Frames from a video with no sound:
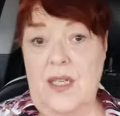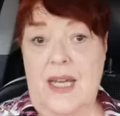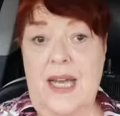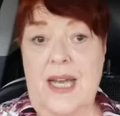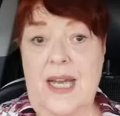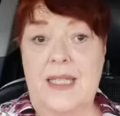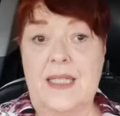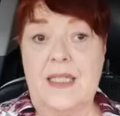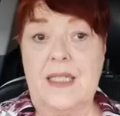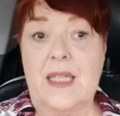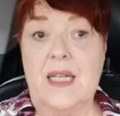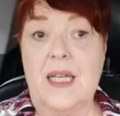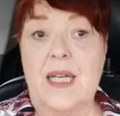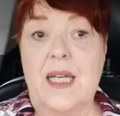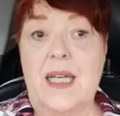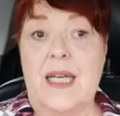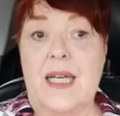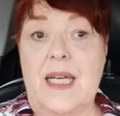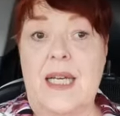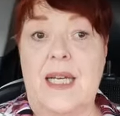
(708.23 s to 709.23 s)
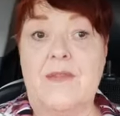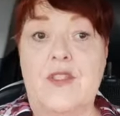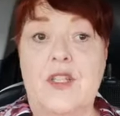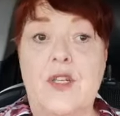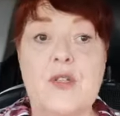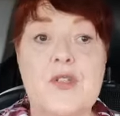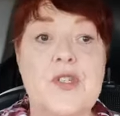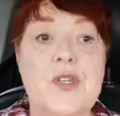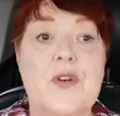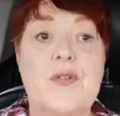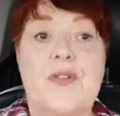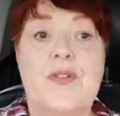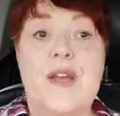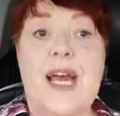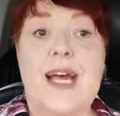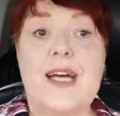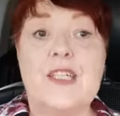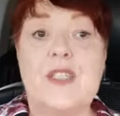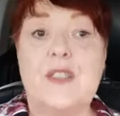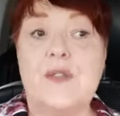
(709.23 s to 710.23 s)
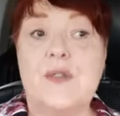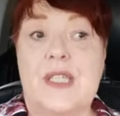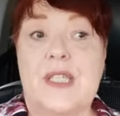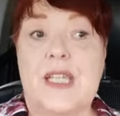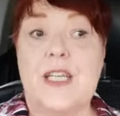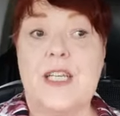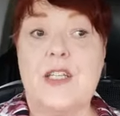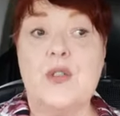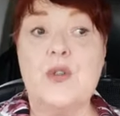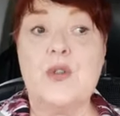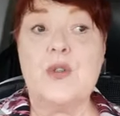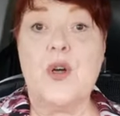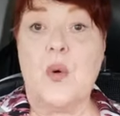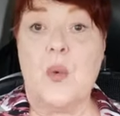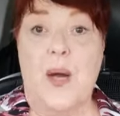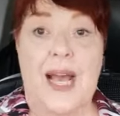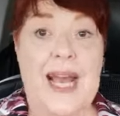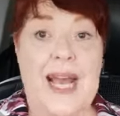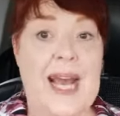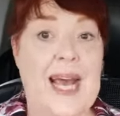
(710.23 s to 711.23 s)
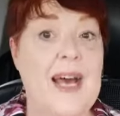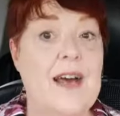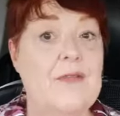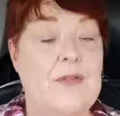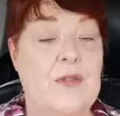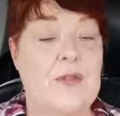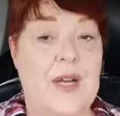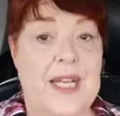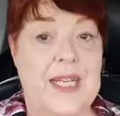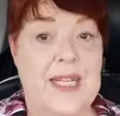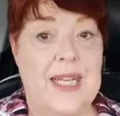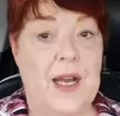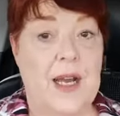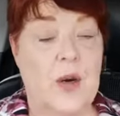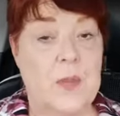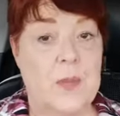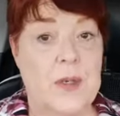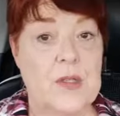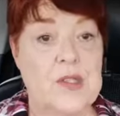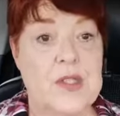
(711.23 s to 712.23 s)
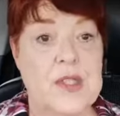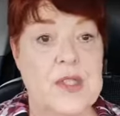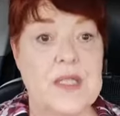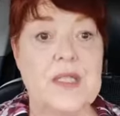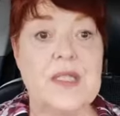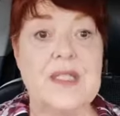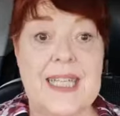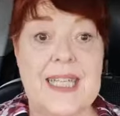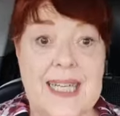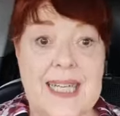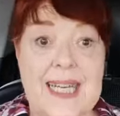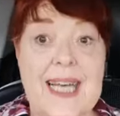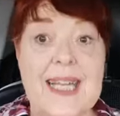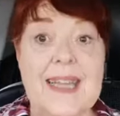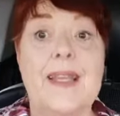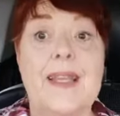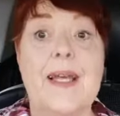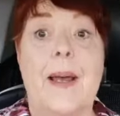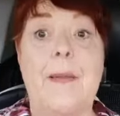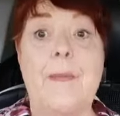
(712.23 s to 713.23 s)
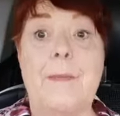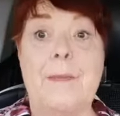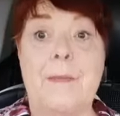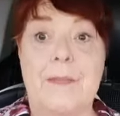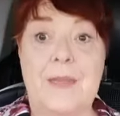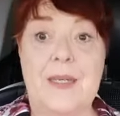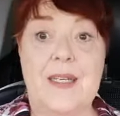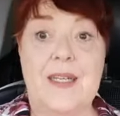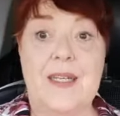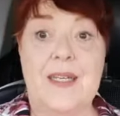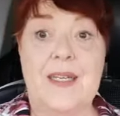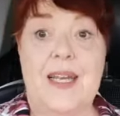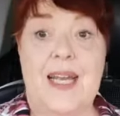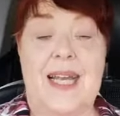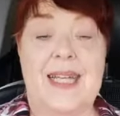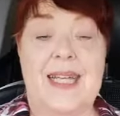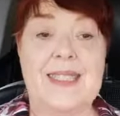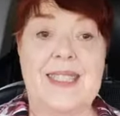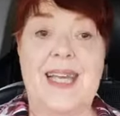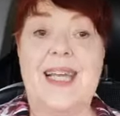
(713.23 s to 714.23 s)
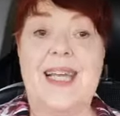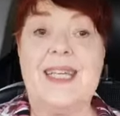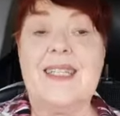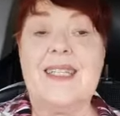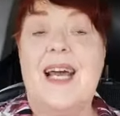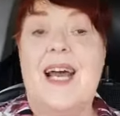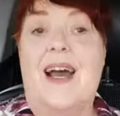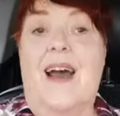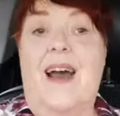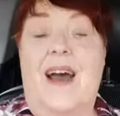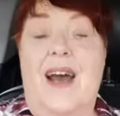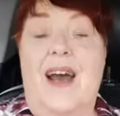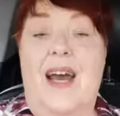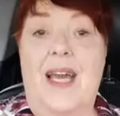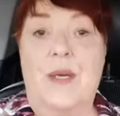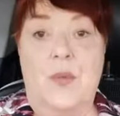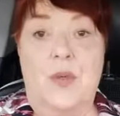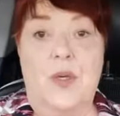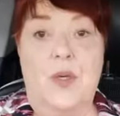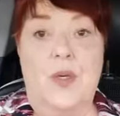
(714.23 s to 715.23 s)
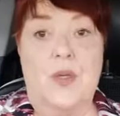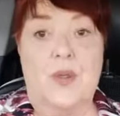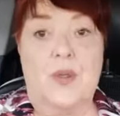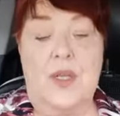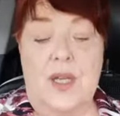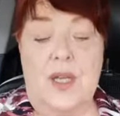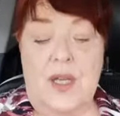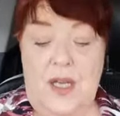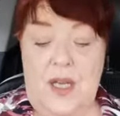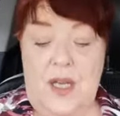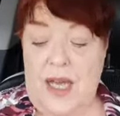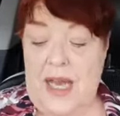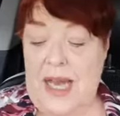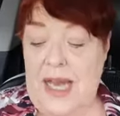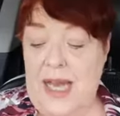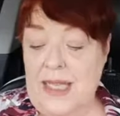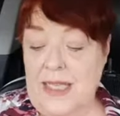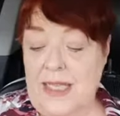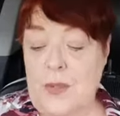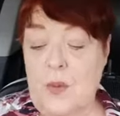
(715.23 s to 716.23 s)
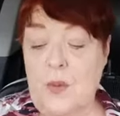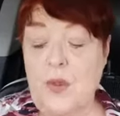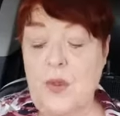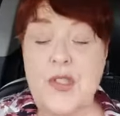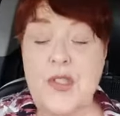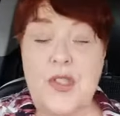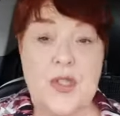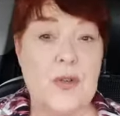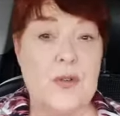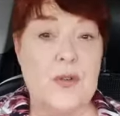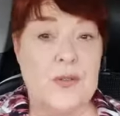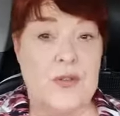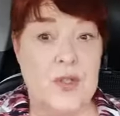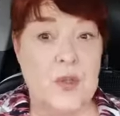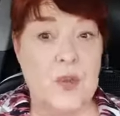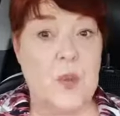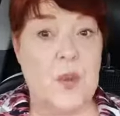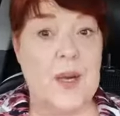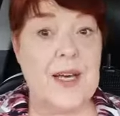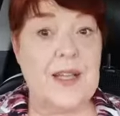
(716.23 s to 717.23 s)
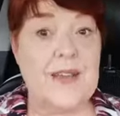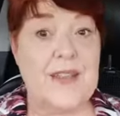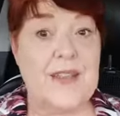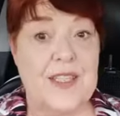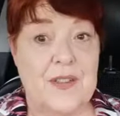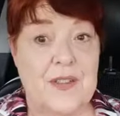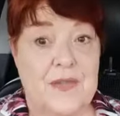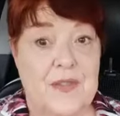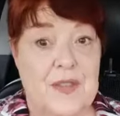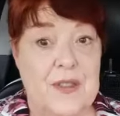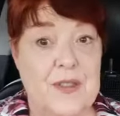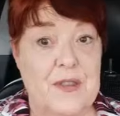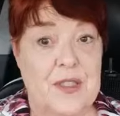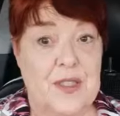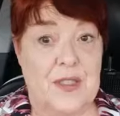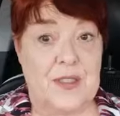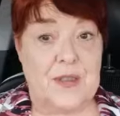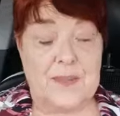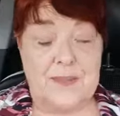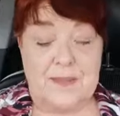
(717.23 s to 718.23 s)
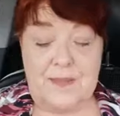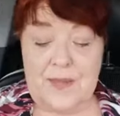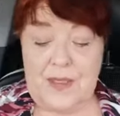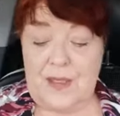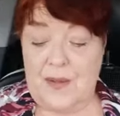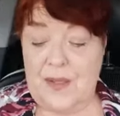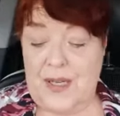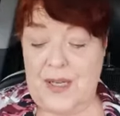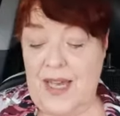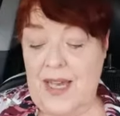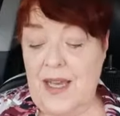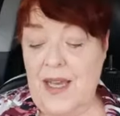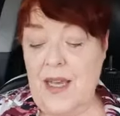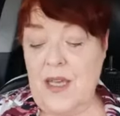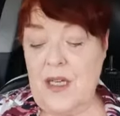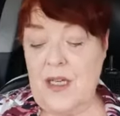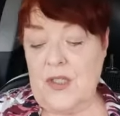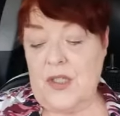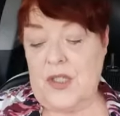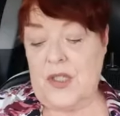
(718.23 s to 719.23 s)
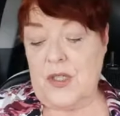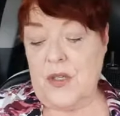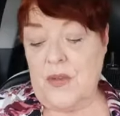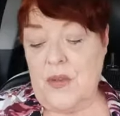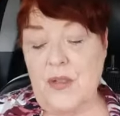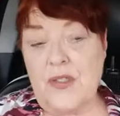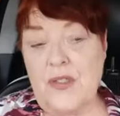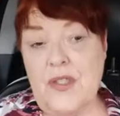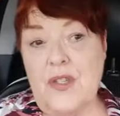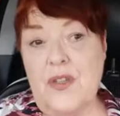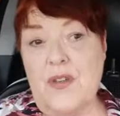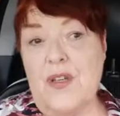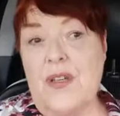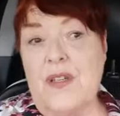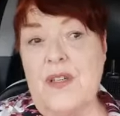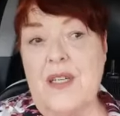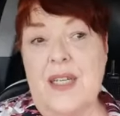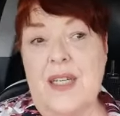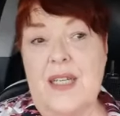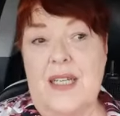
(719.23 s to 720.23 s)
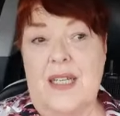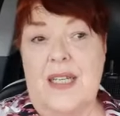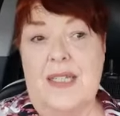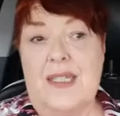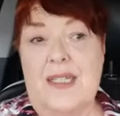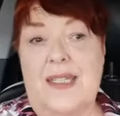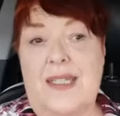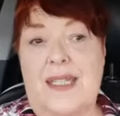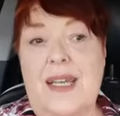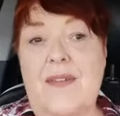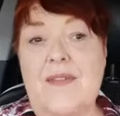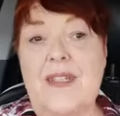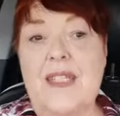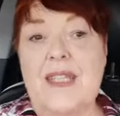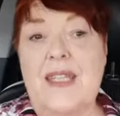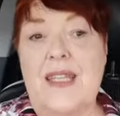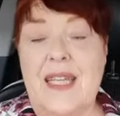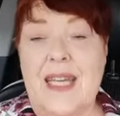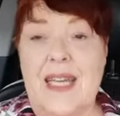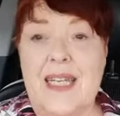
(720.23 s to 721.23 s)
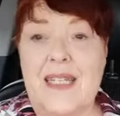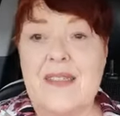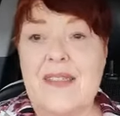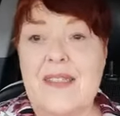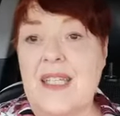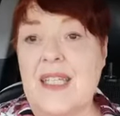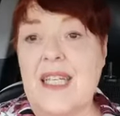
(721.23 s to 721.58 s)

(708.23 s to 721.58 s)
And if those are values that you don't have right now personally, get them and take that high road and it will serve you well in the future. Okay? So those are the seven things.